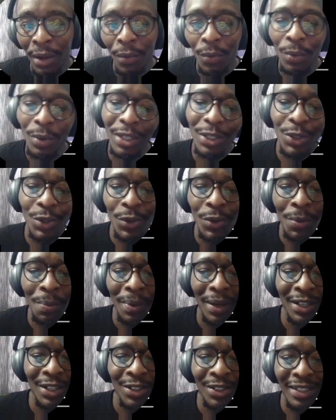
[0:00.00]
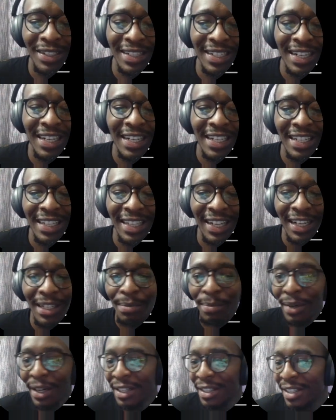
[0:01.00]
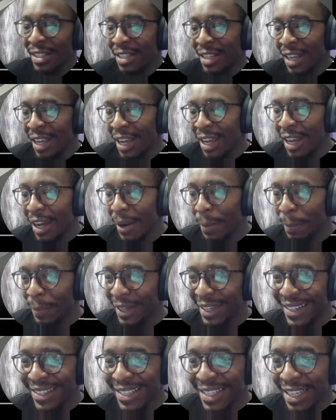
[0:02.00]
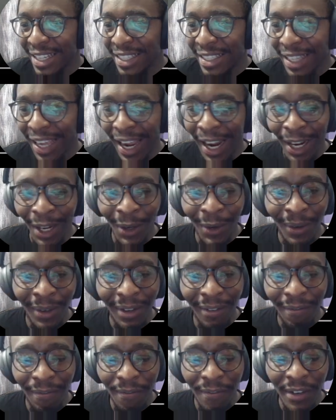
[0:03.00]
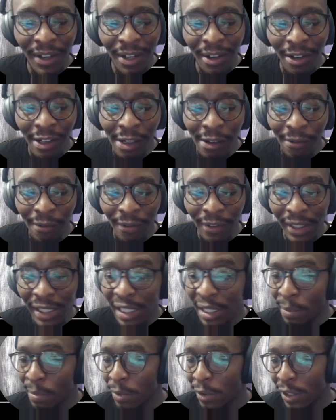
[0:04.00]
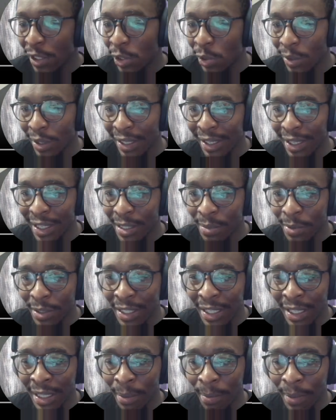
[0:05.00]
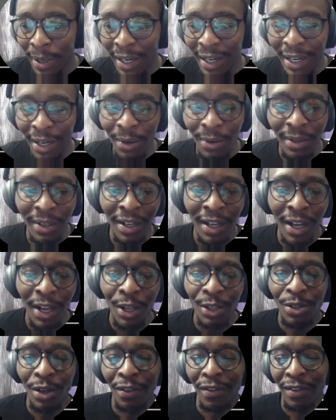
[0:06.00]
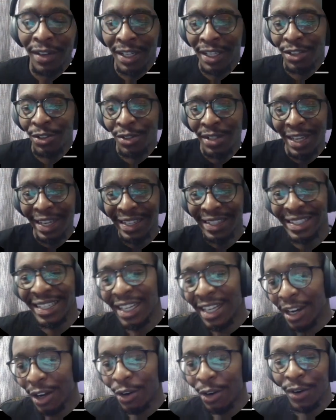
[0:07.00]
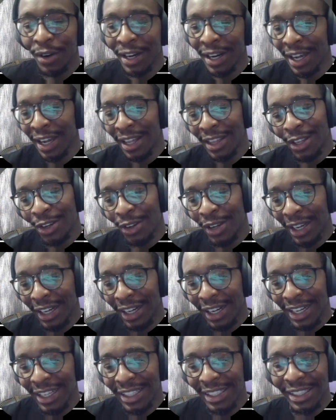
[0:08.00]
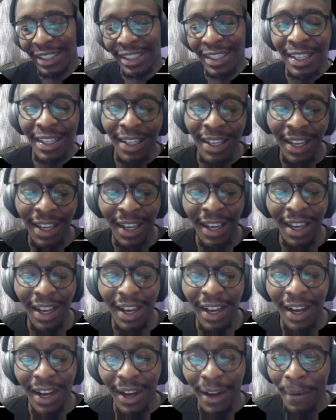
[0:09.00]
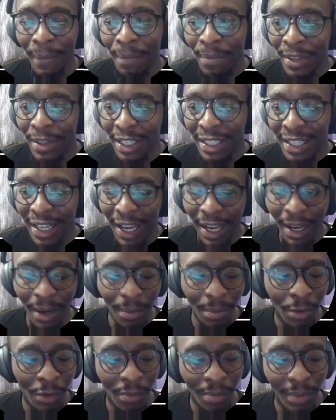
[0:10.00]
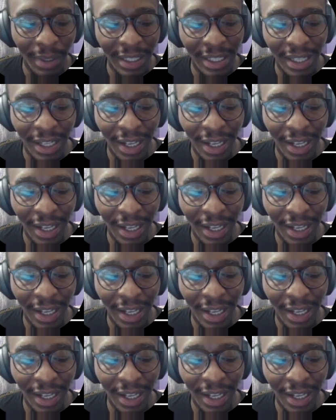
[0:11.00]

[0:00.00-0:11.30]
We do, but not really that much. Pedestrians are not very visible as well, especially in the background. So I would like to like take a corner and then kind of like see the tire movements